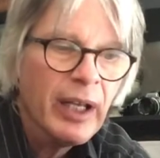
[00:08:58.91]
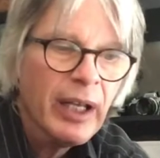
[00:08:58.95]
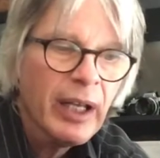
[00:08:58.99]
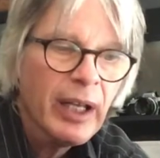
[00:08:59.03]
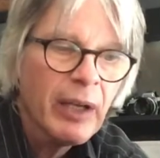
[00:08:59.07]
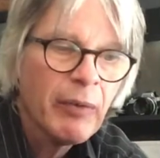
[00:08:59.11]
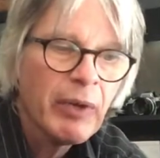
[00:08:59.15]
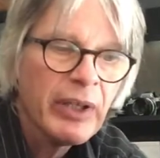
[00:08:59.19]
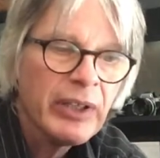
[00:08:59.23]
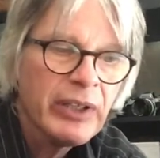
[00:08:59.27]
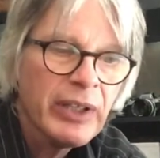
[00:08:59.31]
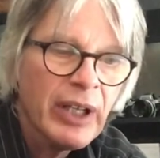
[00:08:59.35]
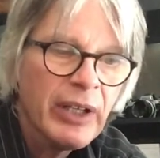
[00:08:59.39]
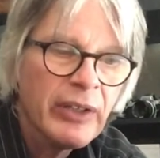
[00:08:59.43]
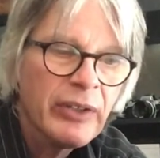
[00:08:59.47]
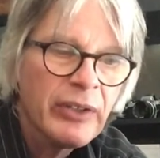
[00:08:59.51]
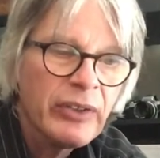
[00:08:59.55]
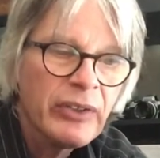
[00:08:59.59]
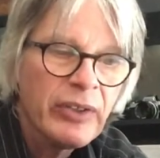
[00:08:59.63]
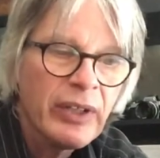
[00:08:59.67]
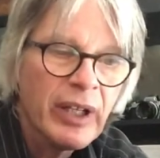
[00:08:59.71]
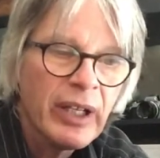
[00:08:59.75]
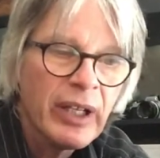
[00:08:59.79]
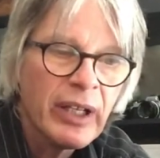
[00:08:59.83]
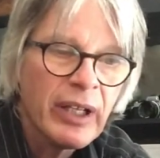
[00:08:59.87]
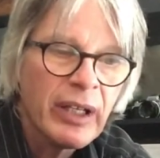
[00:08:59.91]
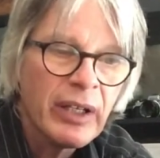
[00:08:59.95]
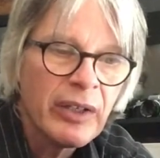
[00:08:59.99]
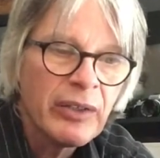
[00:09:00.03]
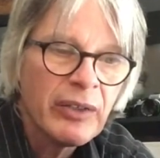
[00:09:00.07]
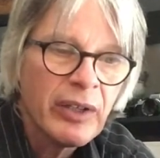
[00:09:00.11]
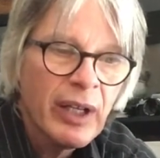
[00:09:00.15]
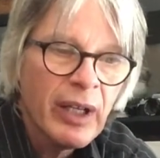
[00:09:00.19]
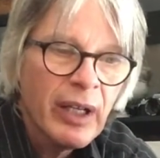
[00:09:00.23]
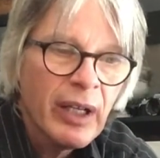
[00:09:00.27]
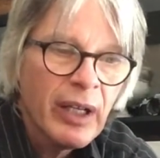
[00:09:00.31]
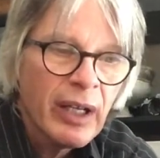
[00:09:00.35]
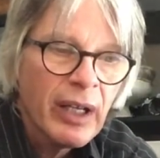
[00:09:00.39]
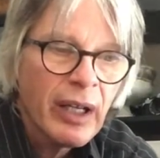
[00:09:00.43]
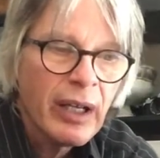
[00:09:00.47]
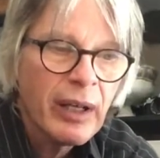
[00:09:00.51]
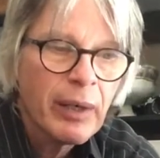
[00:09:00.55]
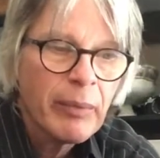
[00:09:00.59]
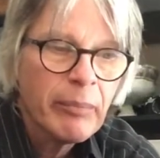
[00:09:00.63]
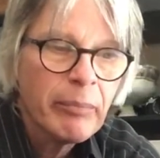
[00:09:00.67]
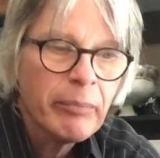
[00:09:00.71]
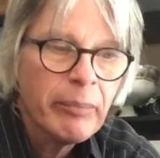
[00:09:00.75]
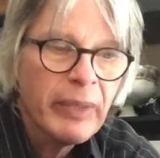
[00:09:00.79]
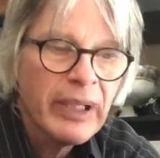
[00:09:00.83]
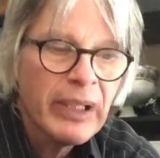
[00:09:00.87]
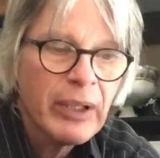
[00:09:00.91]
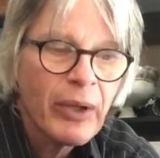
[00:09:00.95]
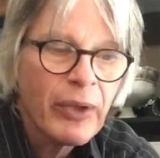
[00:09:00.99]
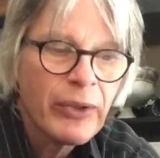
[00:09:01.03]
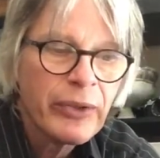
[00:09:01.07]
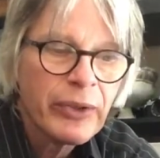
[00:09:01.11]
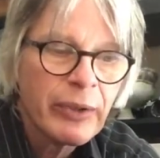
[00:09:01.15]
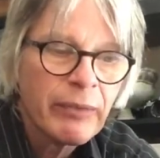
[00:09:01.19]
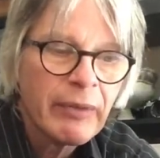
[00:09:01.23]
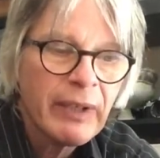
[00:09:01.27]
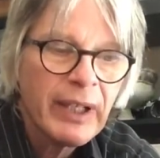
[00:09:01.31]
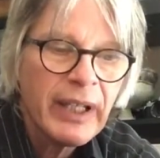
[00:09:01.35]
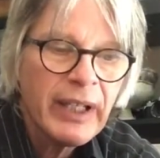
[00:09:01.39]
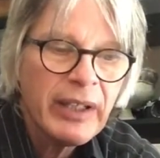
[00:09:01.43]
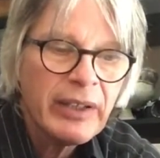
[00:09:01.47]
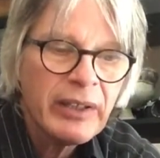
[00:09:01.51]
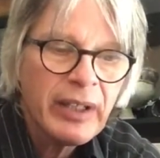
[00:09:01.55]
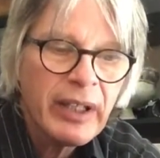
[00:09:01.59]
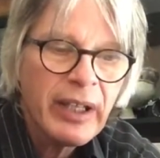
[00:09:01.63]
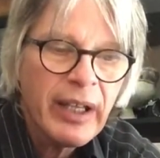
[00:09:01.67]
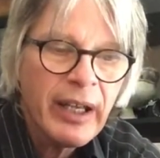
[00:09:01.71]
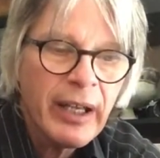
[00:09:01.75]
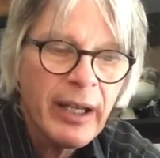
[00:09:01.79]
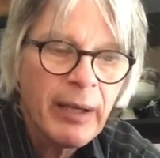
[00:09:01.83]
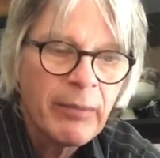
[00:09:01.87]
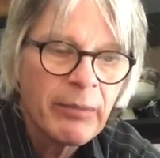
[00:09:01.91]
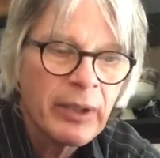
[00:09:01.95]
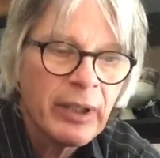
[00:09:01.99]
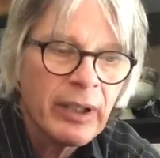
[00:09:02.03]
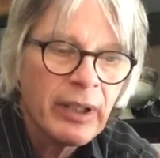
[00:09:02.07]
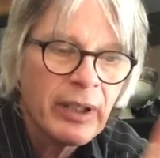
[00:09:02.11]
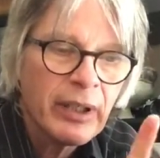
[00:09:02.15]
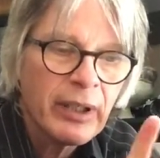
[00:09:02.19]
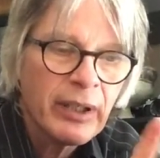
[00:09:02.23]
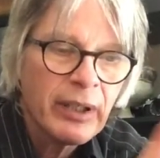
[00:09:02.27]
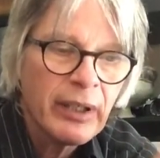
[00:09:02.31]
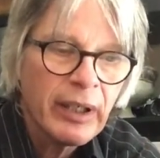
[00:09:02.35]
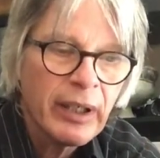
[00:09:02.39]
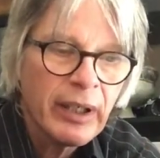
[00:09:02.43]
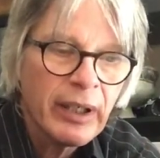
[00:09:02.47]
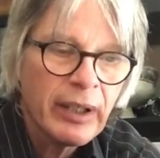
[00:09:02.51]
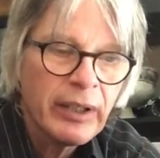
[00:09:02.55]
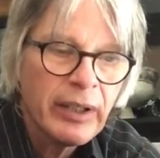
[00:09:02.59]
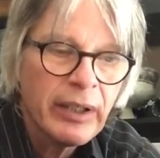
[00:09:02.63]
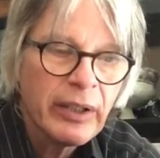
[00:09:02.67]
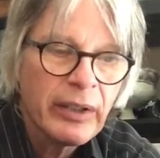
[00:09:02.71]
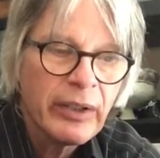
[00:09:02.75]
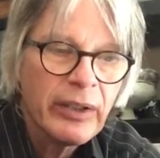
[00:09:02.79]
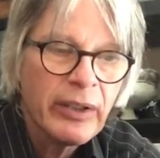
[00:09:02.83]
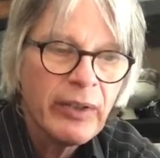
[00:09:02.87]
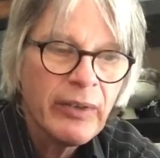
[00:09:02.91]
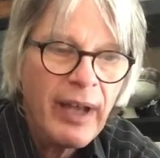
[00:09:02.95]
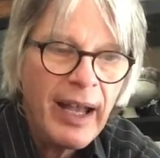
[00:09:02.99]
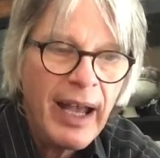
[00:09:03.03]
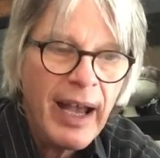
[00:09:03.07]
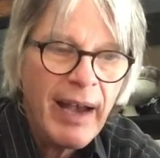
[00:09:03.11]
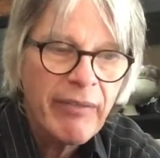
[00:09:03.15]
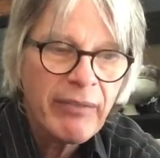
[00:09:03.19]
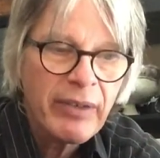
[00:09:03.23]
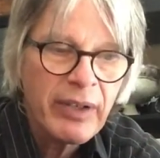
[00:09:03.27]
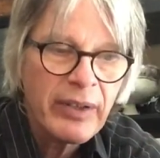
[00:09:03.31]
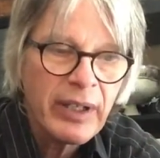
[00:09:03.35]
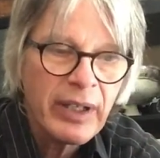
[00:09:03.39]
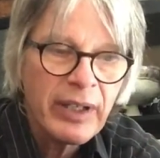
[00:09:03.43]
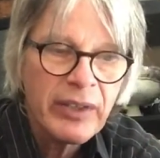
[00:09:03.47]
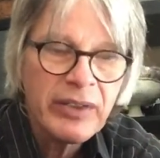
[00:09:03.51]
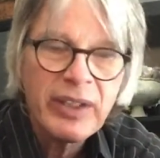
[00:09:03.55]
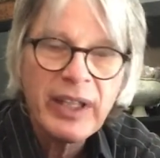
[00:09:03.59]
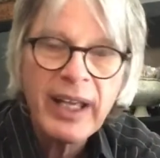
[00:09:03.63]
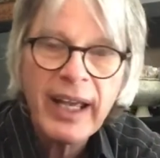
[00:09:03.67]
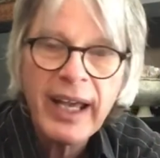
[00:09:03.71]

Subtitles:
And what's interesting is Minolta released a camera a year or two after this, the